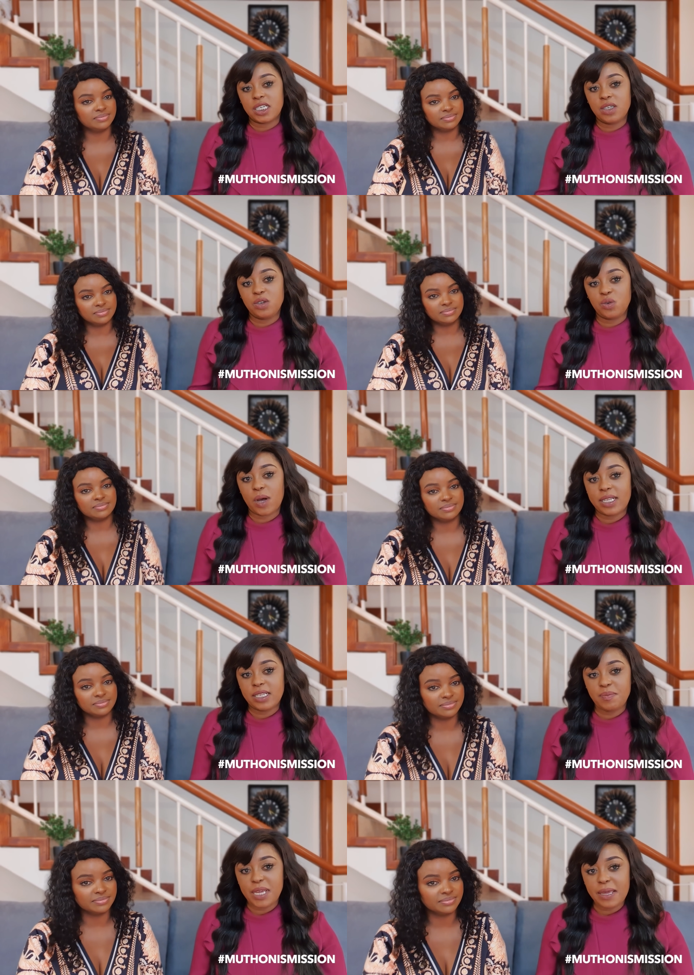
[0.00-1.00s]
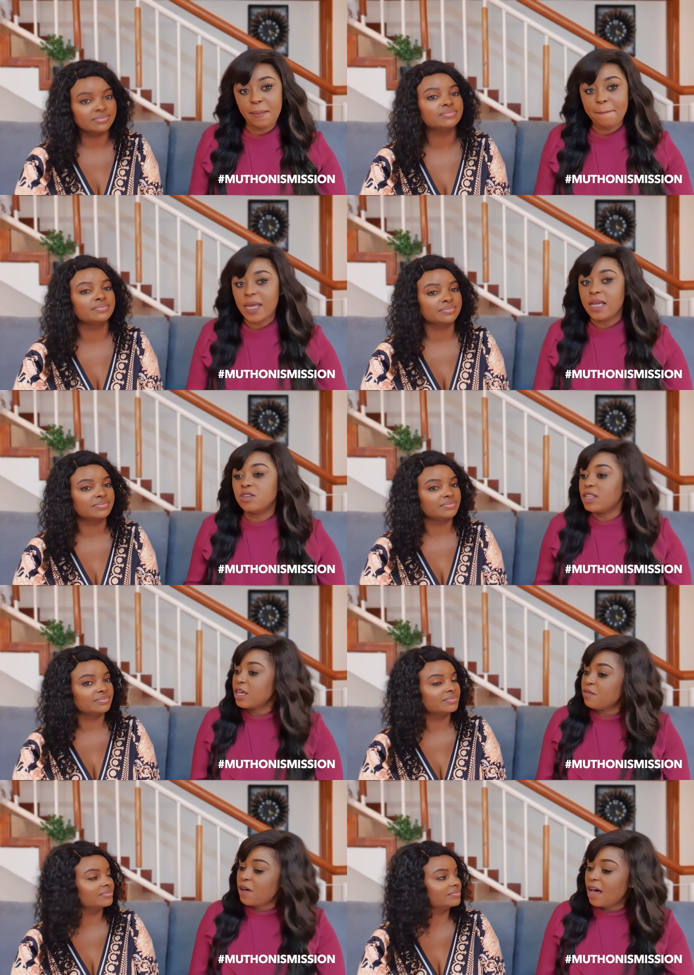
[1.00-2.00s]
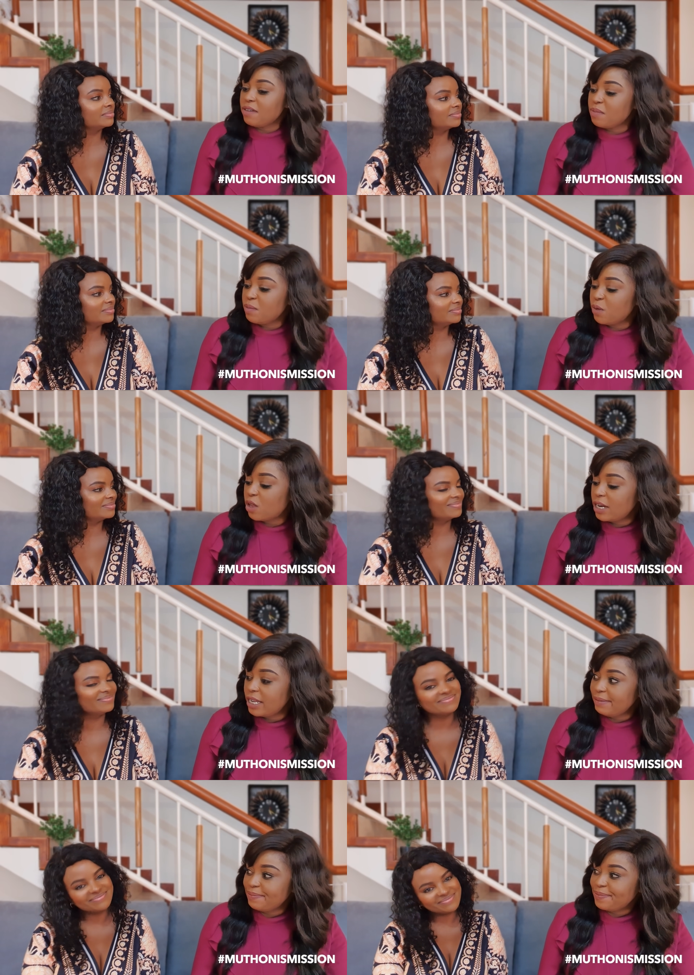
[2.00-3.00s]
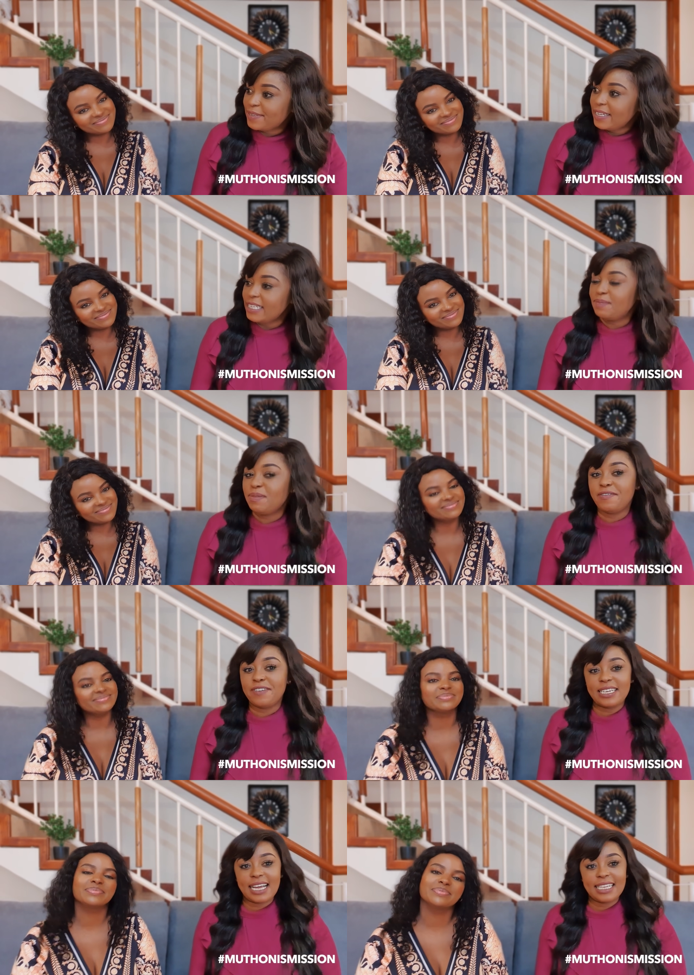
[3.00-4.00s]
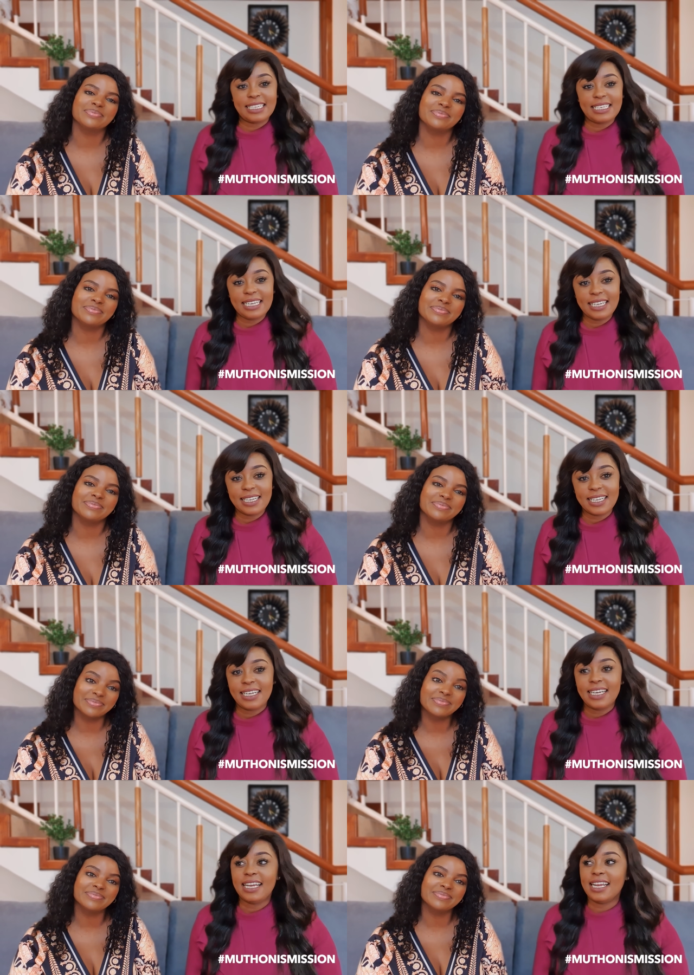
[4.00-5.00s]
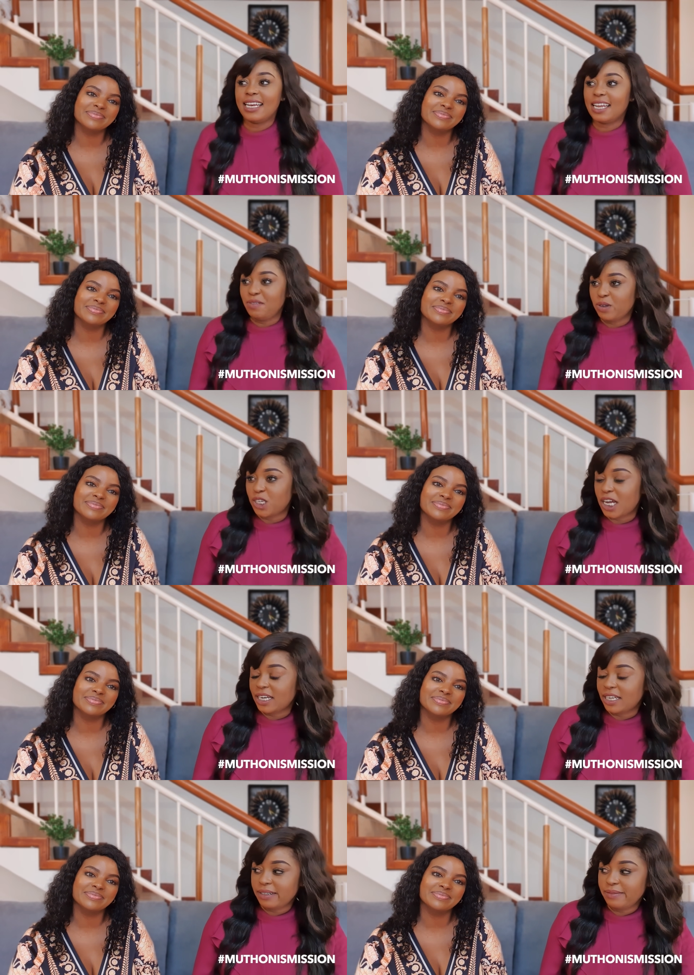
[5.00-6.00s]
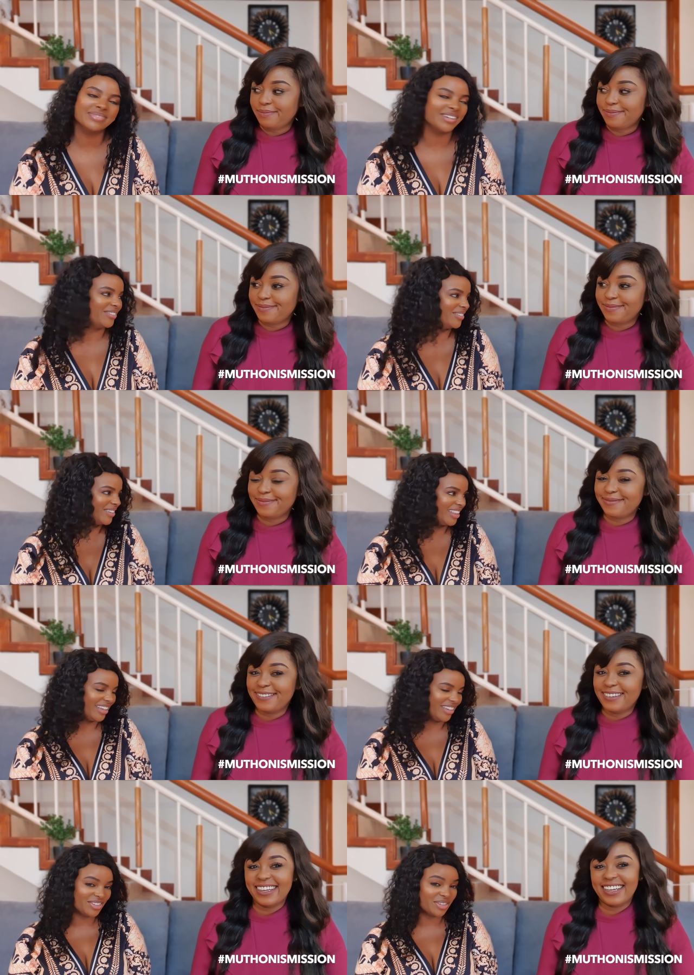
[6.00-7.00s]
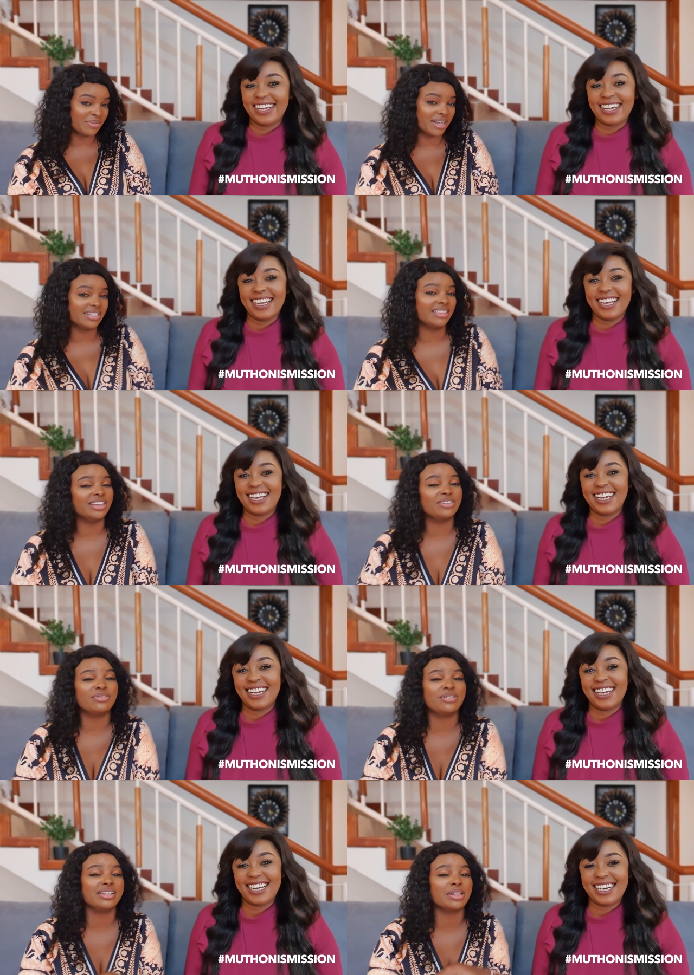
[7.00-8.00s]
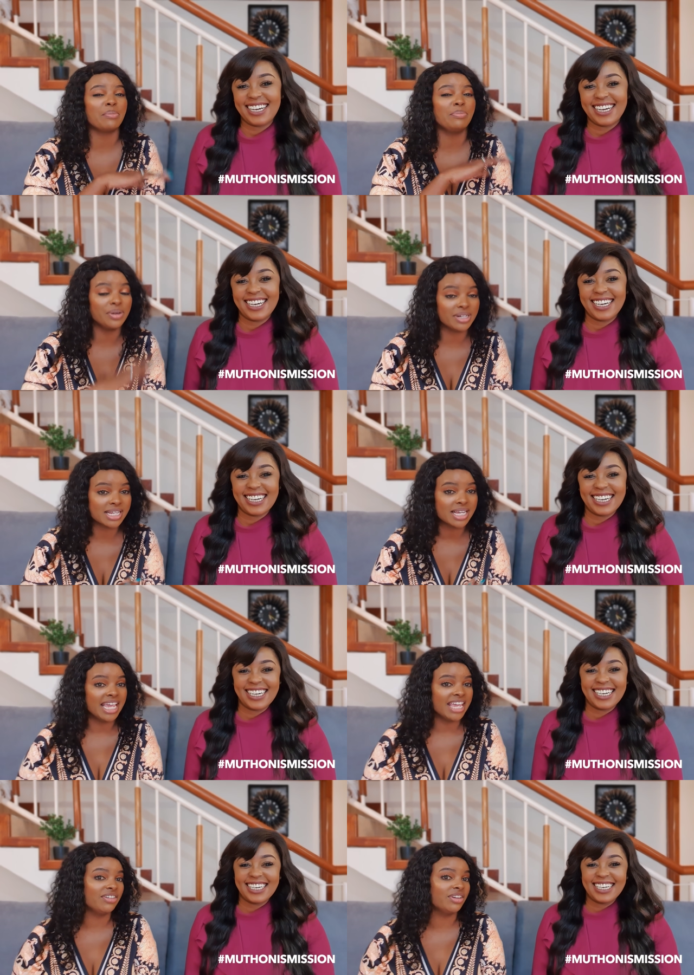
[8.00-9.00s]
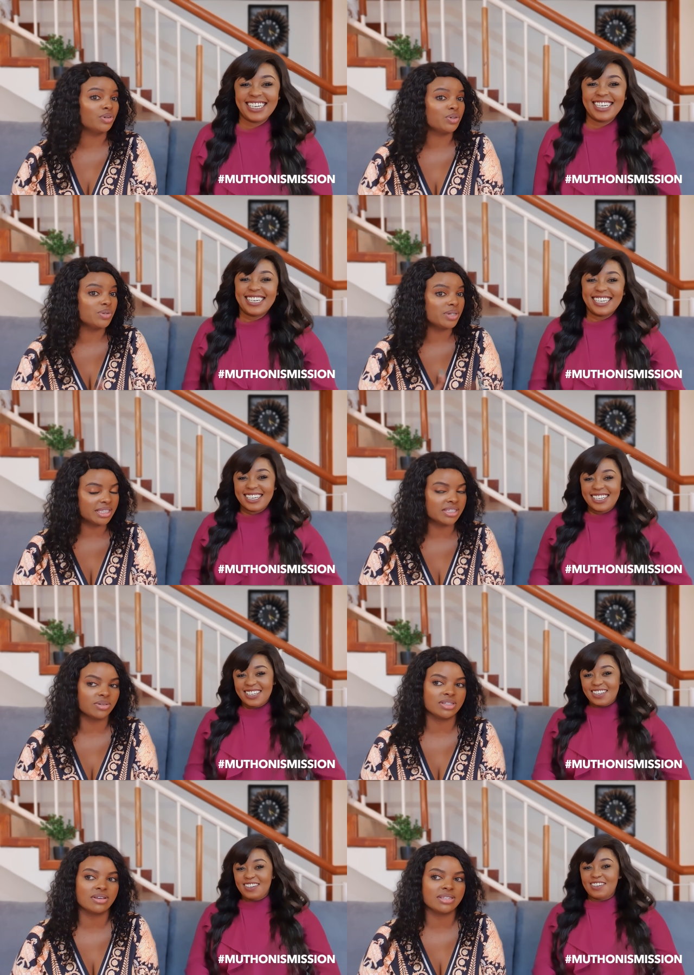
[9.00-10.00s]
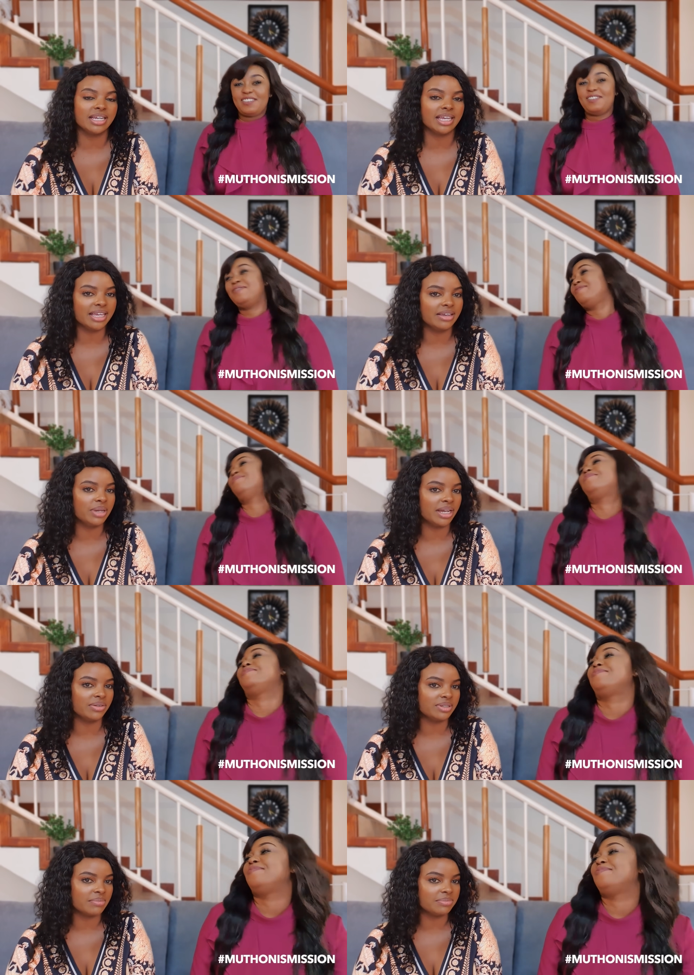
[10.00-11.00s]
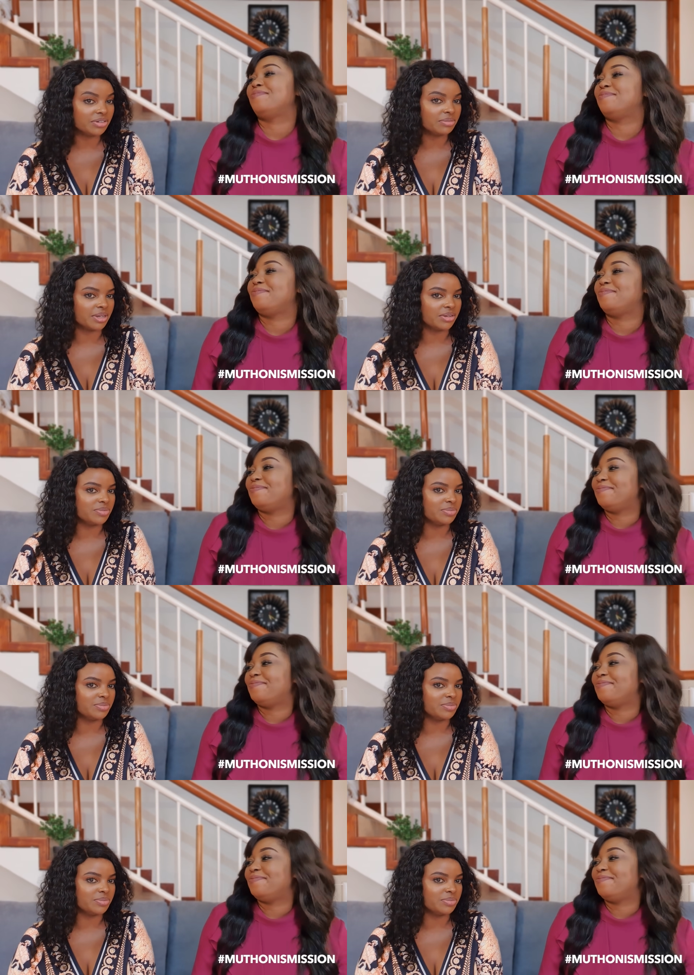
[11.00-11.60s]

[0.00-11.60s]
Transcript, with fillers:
Speaker 1: towards me. So thank you for having me, Muthoni. It's been fantastic and I love your channel.
Speaker 2: Oh, thank you so much. and thank you for the support, even for doing this. Because I was like, hey, we can do something on my YouTube